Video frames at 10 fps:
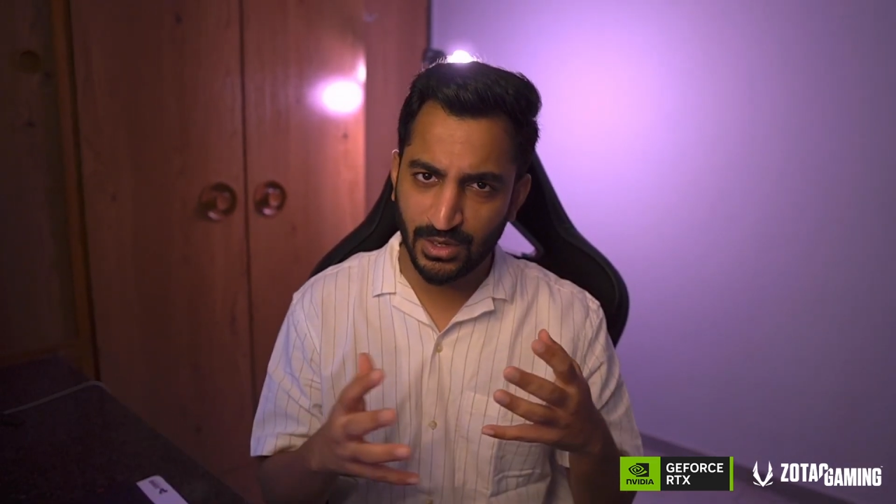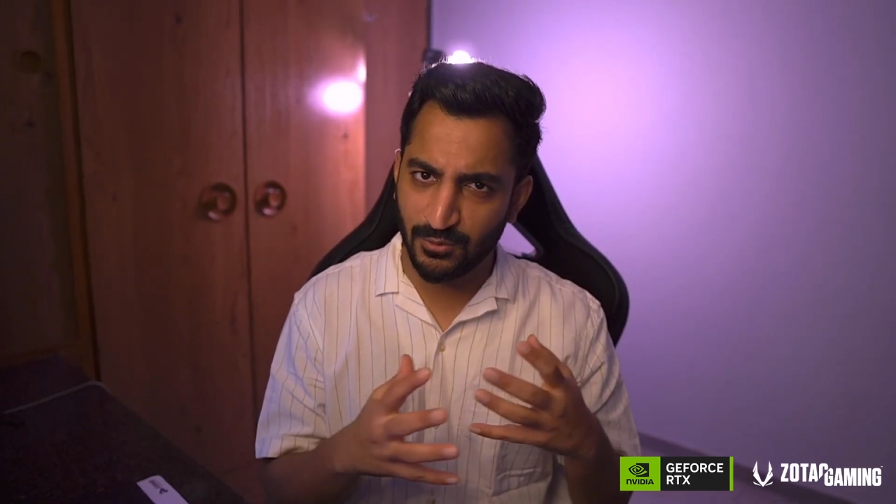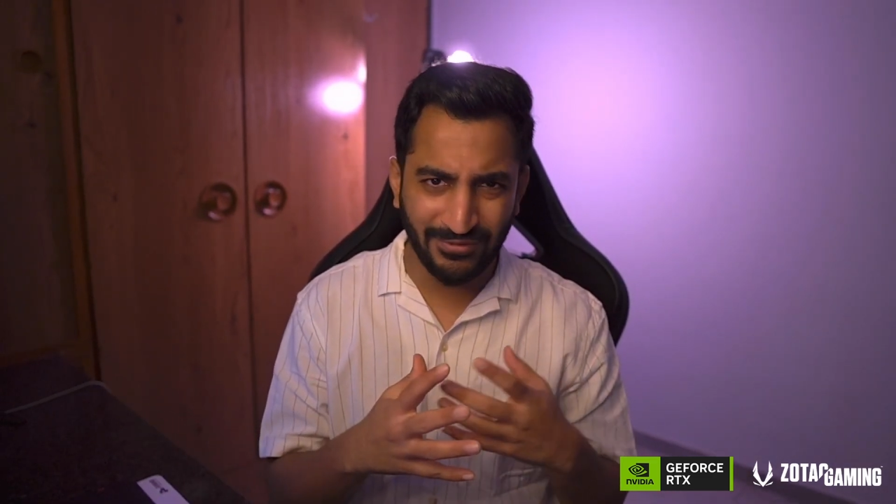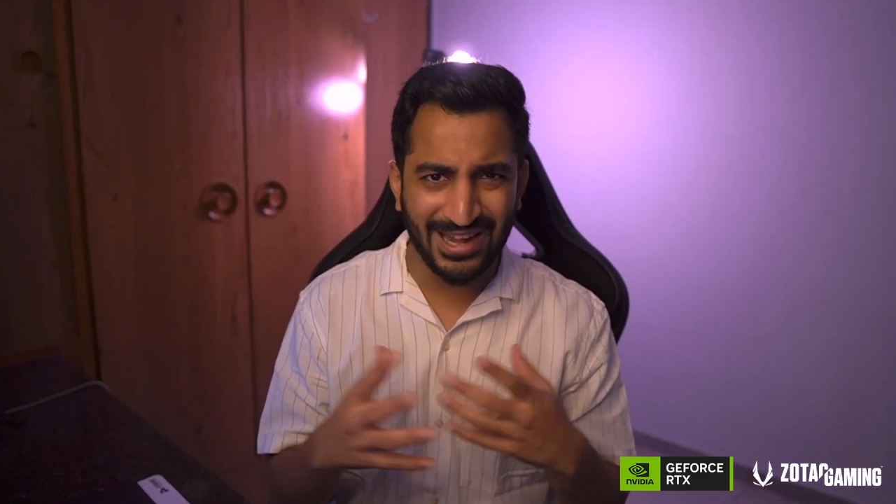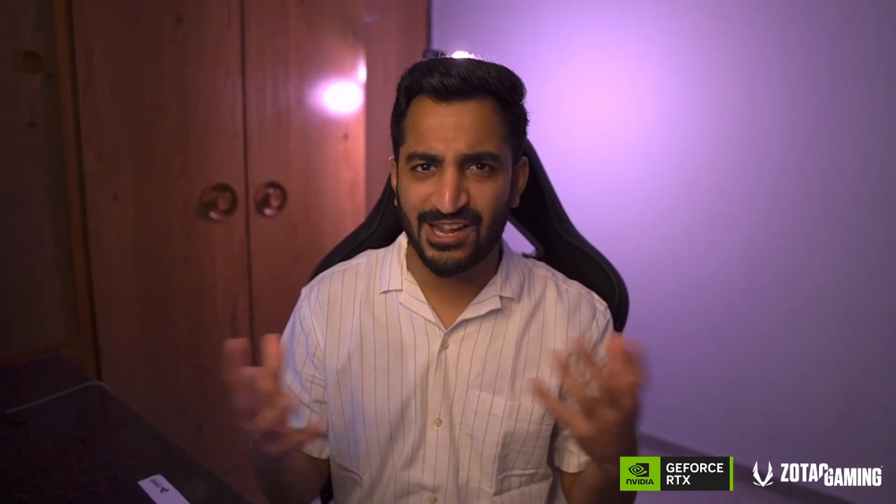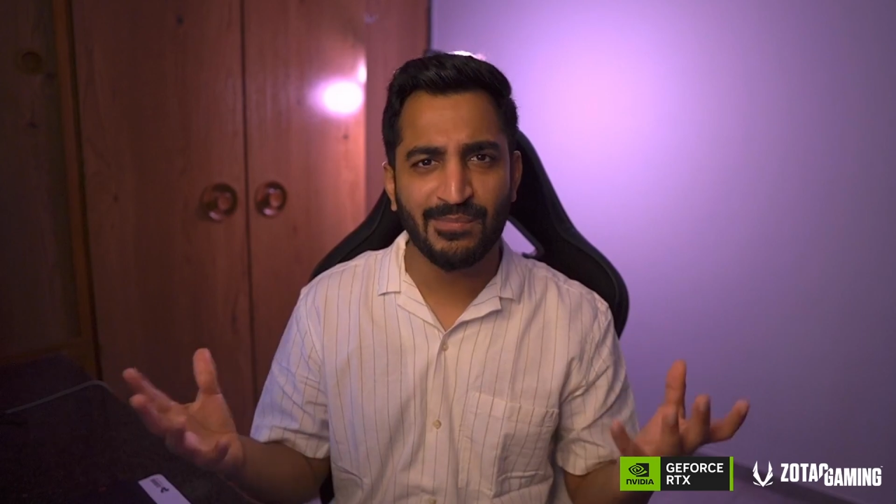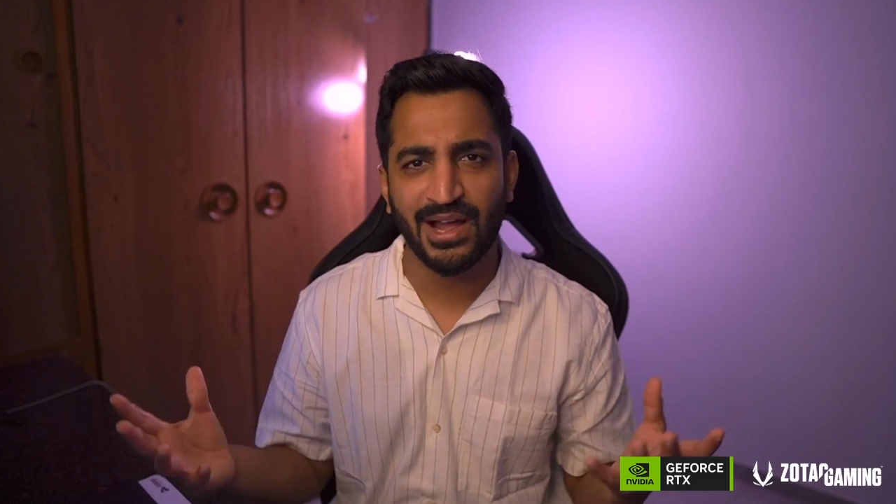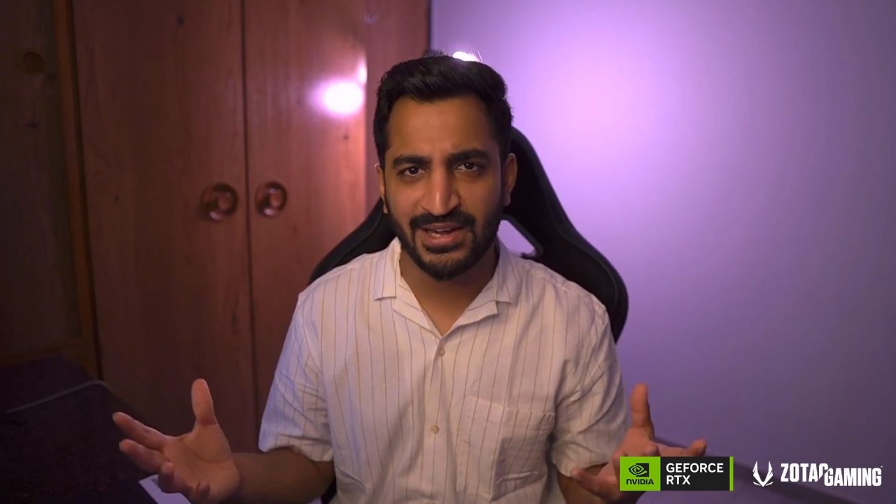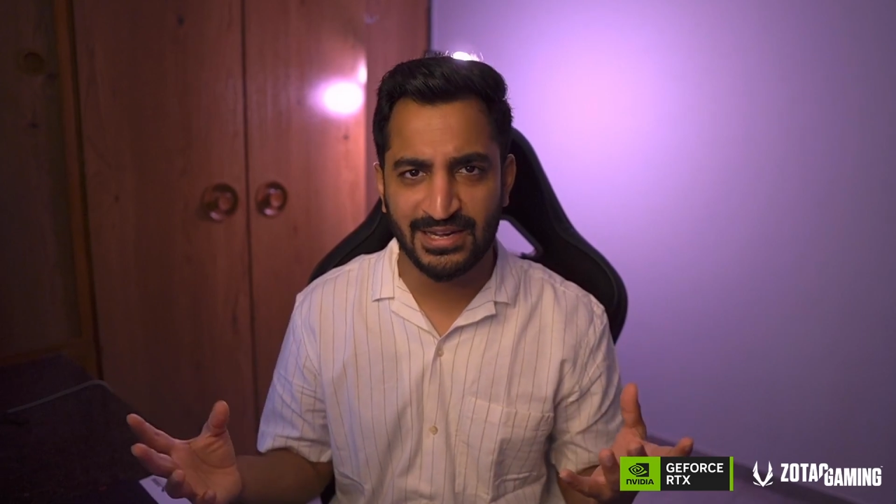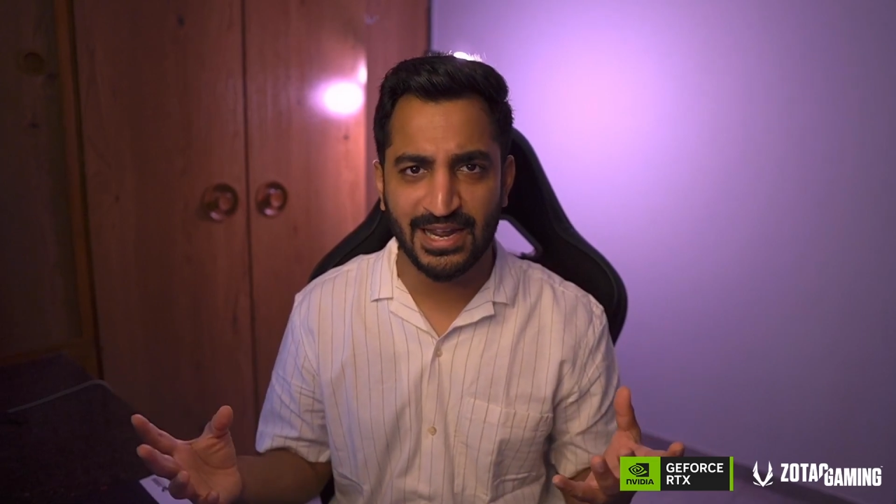very
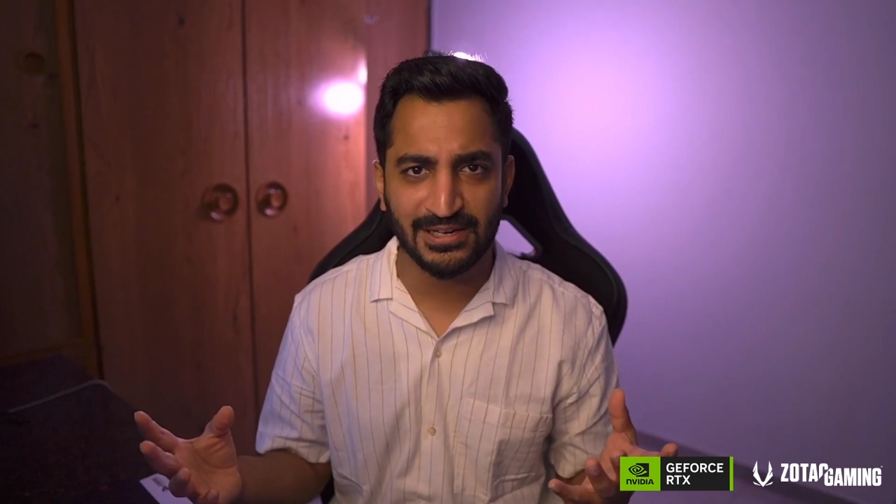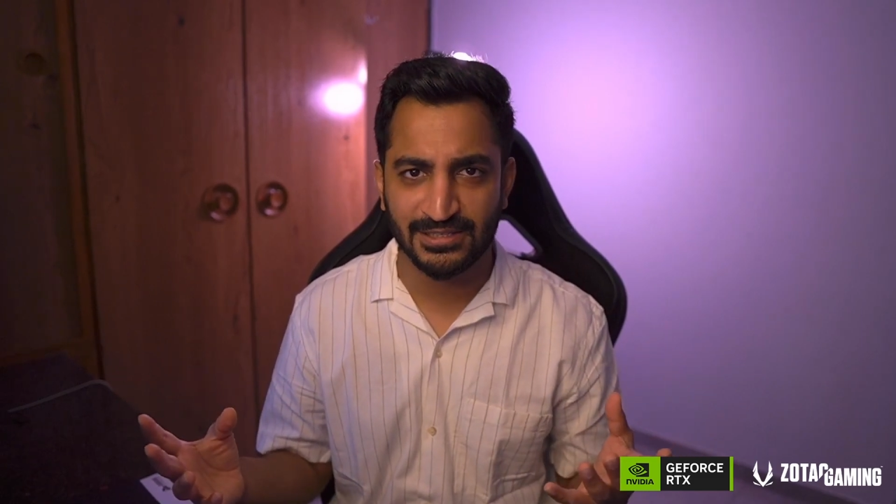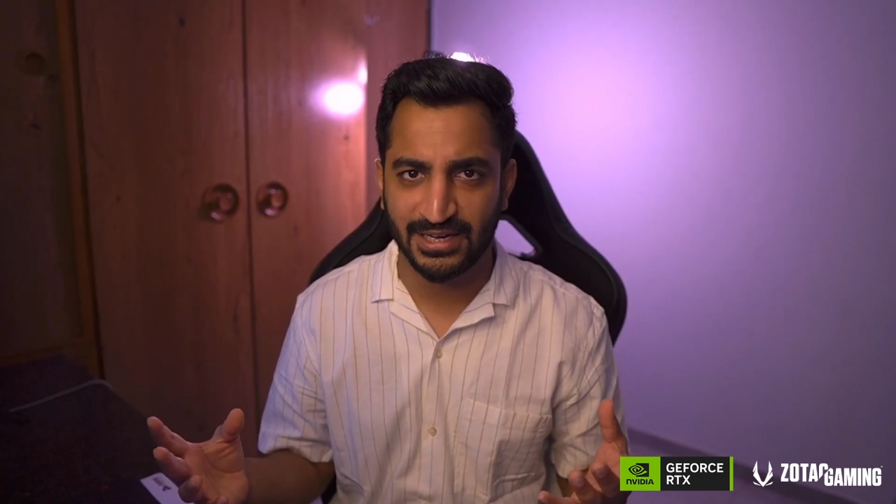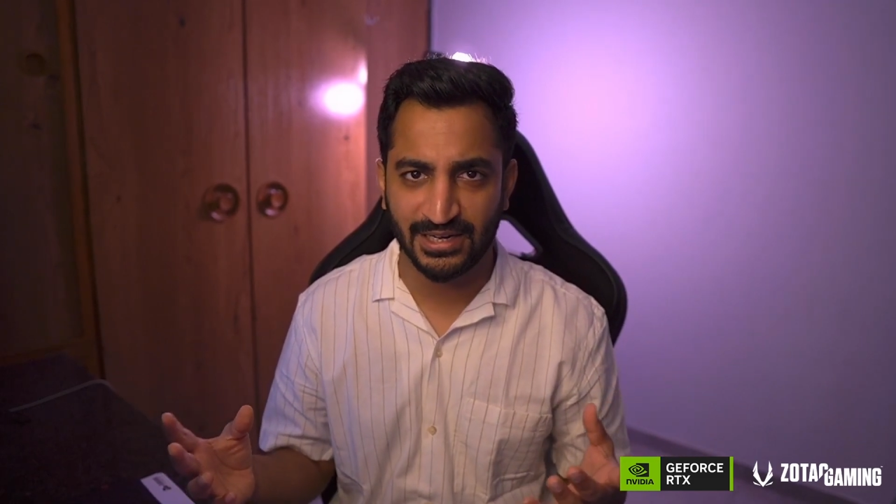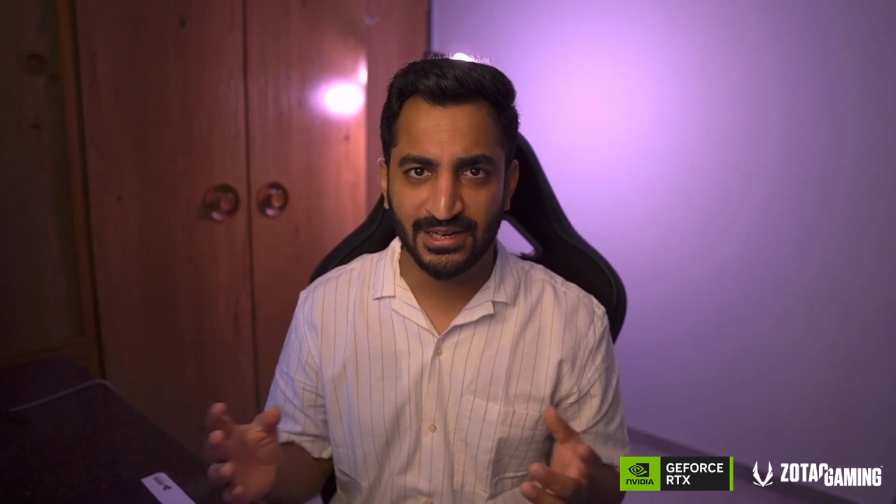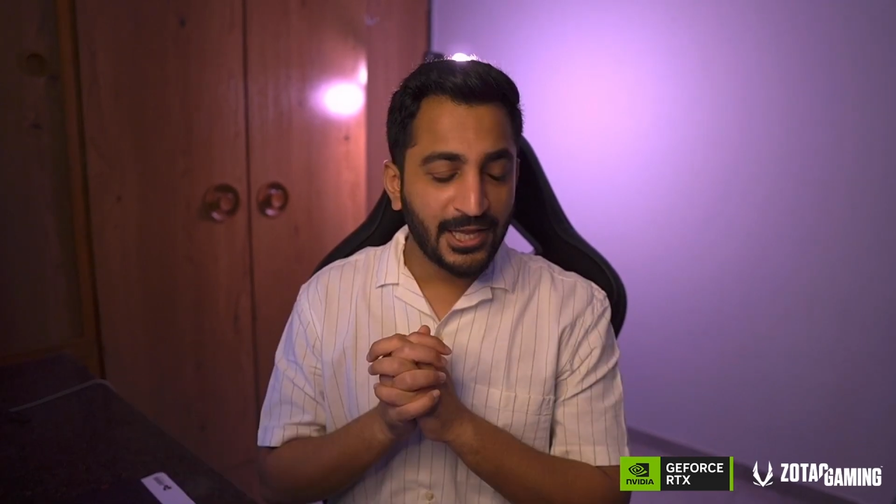demanding titles, right?